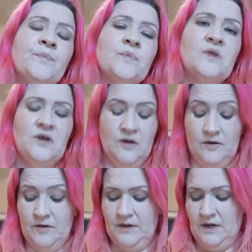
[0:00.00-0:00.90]
The
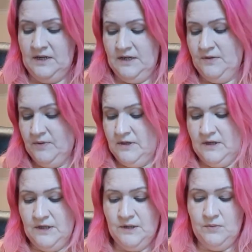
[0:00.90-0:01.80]
other thing I did with
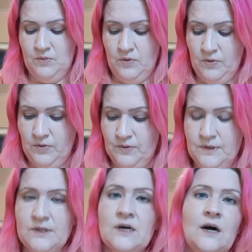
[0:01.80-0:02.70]
this
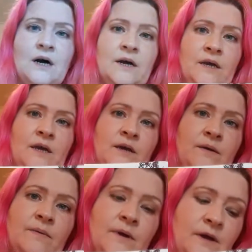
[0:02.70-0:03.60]
was
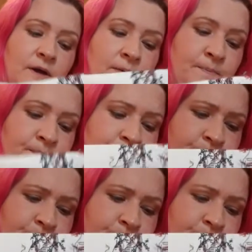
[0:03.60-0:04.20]
it's